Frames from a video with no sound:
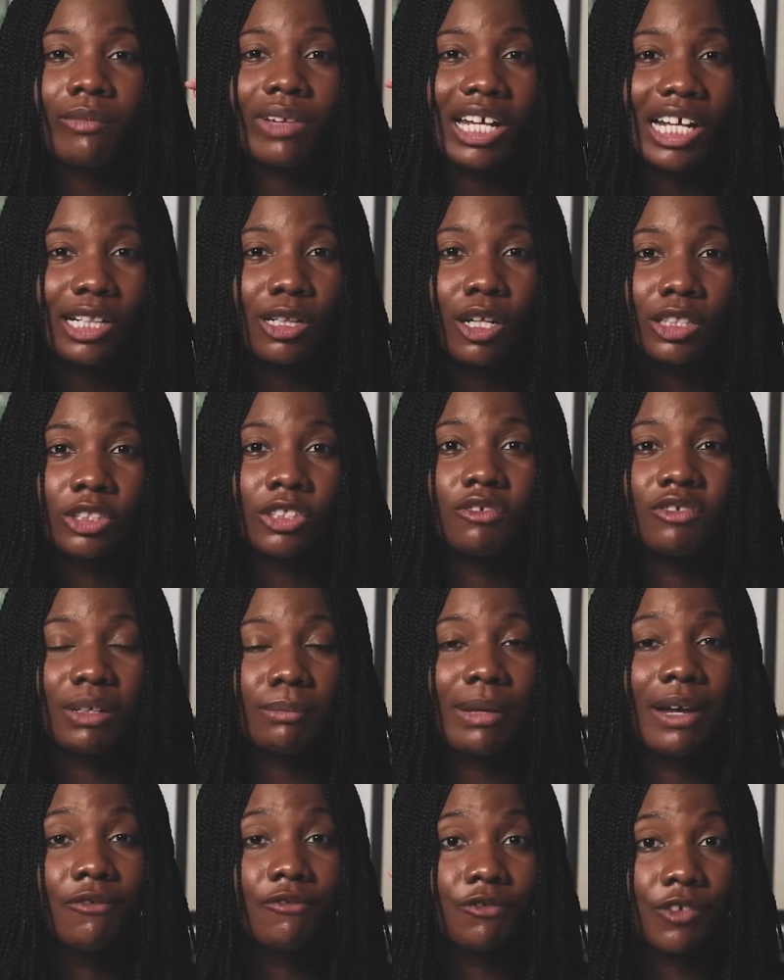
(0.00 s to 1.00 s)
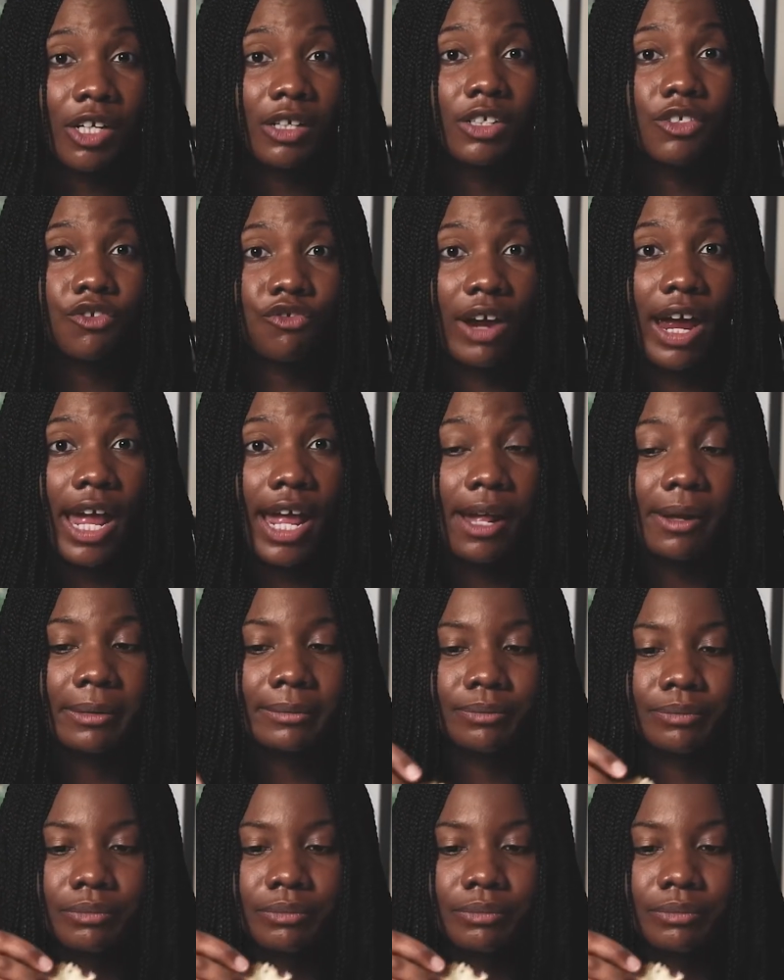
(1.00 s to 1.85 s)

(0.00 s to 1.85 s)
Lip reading: a lot of them are very dry.